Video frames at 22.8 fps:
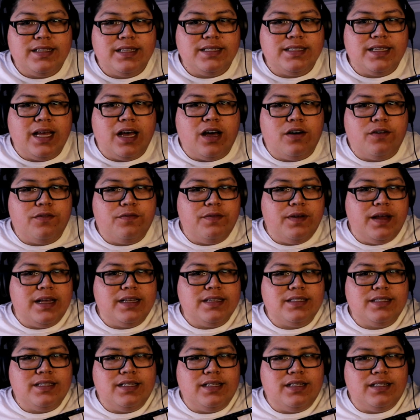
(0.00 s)
is how
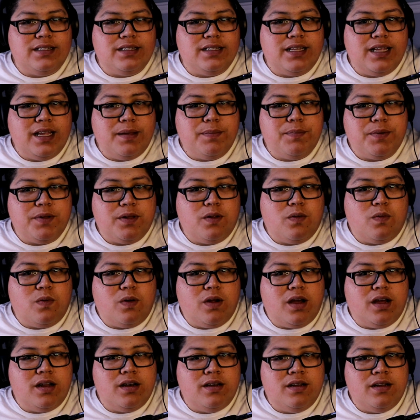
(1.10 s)
fast the tip of the
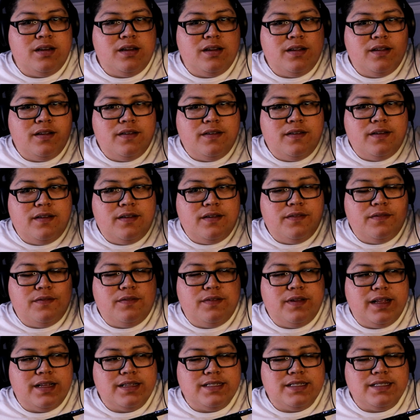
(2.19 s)
rod
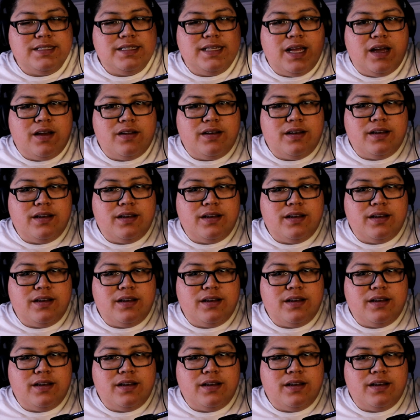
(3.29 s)
flexes down